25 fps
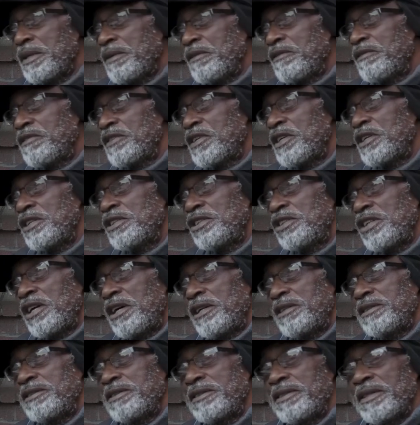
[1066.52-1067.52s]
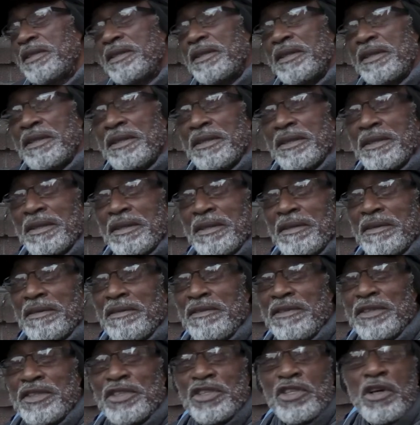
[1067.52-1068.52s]
version
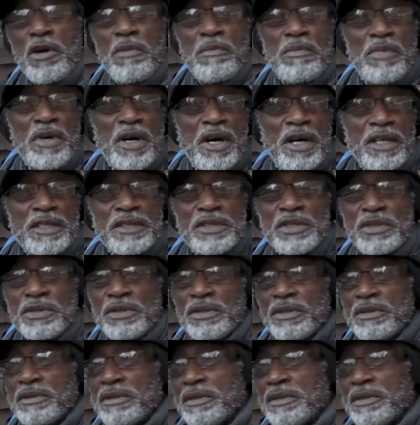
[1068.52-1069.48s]
for jump onto.